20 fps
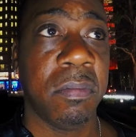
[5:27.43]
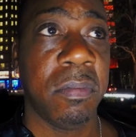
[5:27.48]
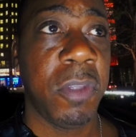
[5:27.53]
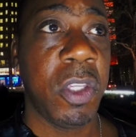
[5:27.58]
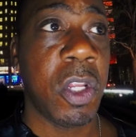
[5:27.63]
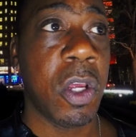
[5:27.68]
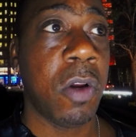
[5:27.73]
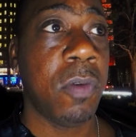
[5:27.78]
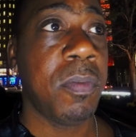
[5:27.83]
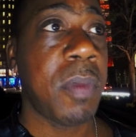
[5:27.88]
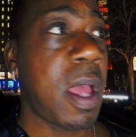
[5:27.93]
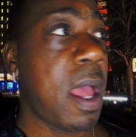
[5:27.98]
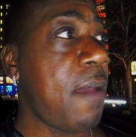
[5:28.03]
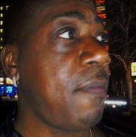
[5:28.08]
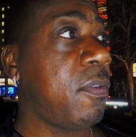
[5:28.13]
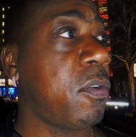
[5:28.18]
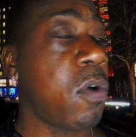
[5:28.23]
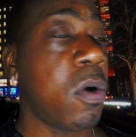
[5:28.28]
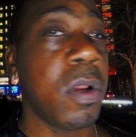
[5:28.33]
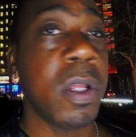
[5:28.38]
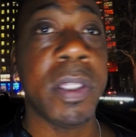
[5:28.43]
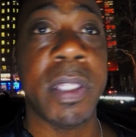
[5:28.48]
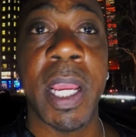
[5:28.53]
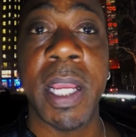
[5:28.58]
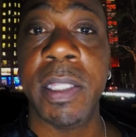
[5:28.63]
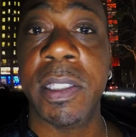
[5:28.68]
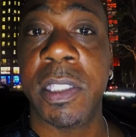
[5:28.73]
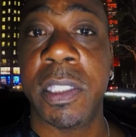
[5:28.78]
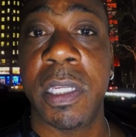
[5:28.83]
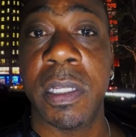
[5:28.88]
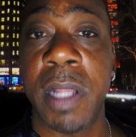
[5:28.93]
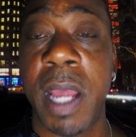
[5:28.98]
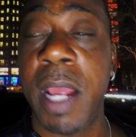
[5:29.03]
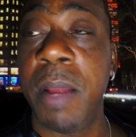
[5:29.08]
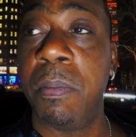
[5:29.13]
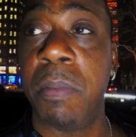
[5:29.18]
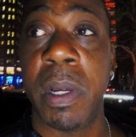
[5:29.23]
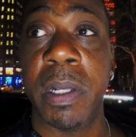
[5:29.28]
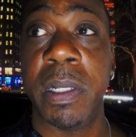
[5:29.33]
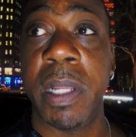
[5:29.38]
You know, I've gone on a date
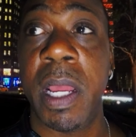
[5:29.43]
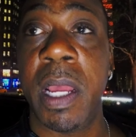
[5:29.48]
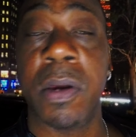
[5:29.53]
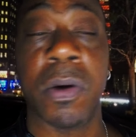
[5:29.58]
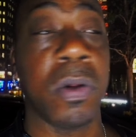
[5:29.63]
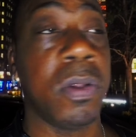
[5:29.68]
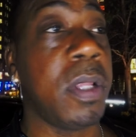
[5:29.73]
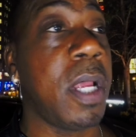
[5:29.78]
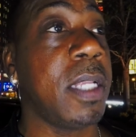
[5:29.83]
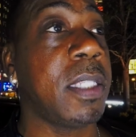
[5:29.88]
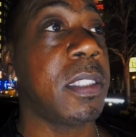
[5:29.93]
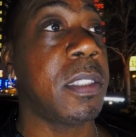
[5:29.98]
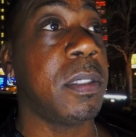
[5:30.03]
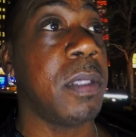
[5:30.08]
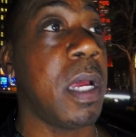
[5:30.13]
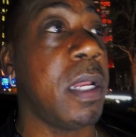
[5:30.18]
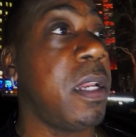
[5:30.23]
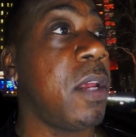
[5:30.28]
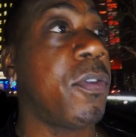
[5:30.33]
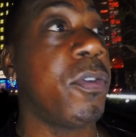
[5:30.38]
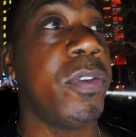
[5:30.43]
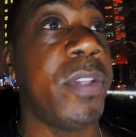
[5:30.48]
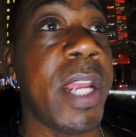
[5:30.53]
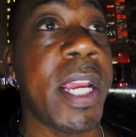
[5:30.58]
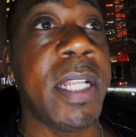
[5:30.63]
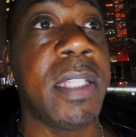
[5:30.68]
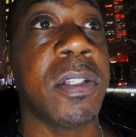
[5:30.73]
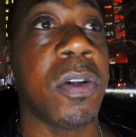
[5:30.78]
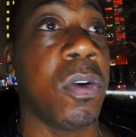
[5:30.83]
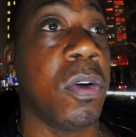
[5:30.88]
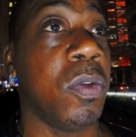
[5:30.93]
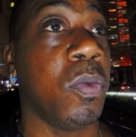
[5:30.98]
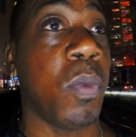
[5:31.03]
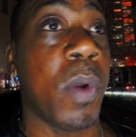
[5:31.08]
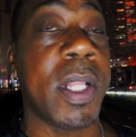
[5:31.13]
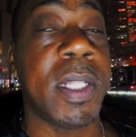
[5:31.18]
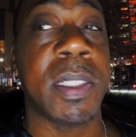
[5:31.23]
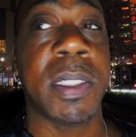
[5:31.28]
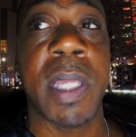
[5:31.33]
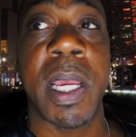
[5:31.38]
tonight, Monday. I've gone another date on
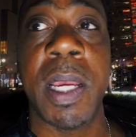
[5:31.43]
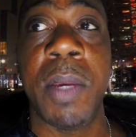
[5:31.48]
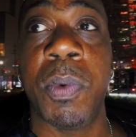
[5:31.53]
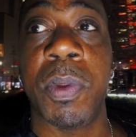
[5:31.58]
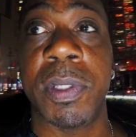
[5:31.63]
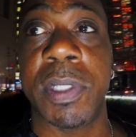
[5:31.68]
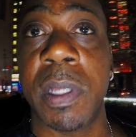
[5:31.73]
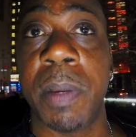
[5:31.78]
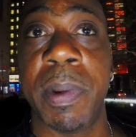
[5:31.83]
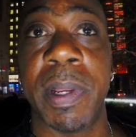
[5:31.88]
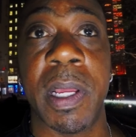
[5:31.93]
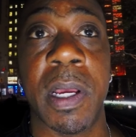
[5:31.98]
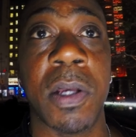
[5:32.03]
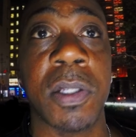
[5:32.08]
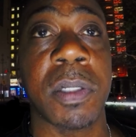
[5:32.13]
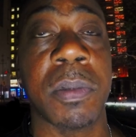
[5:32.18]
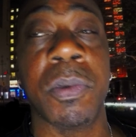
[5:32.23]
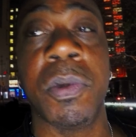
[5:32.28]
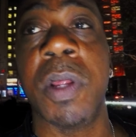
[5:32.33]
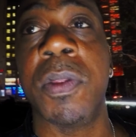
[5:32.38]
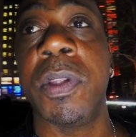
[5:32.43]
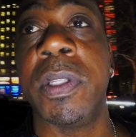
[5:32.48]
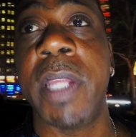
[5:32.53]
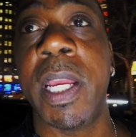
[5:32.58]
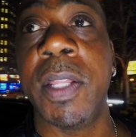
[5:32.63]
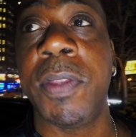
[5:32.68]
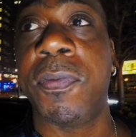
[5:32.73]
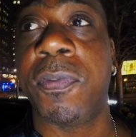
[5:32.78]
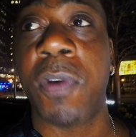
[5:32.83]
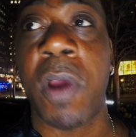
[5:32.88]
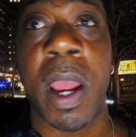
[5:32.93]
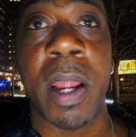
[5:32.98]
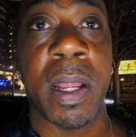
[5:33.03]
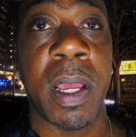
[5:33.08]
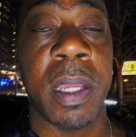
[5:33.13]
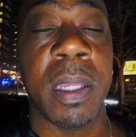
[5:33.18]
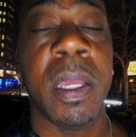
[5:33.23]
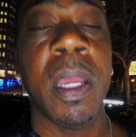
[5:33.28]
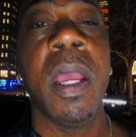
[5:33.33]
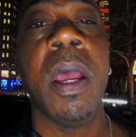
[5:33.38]
Wednesday with somebody else. And another date
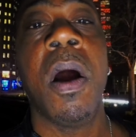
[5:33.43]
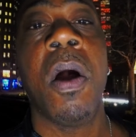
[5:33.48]
Friday.